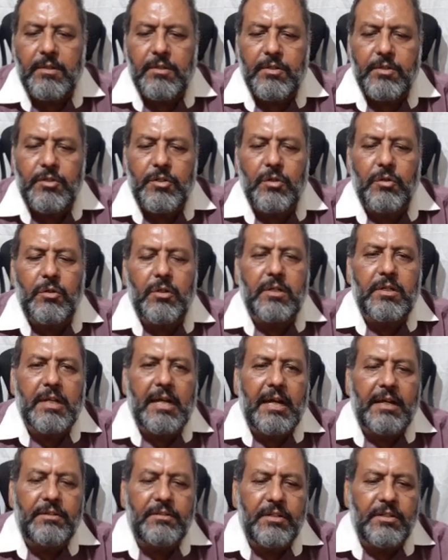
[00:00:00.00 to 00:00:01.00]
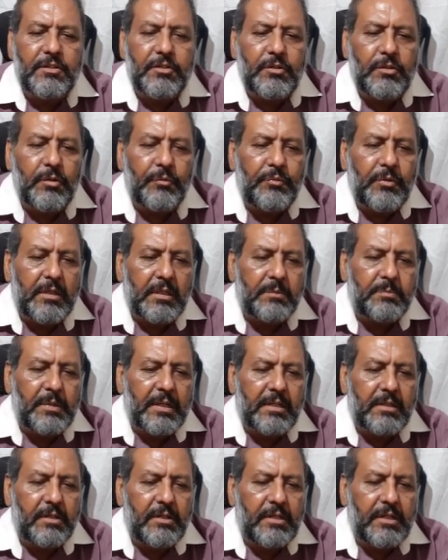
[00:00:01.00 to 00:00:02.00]
Yogurt has acidophilic
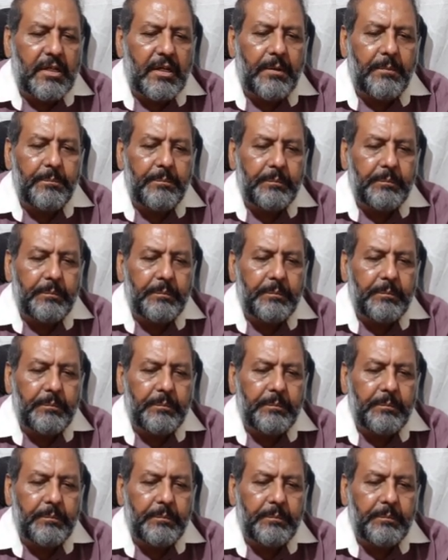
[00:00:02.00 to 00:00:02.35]
bacteria.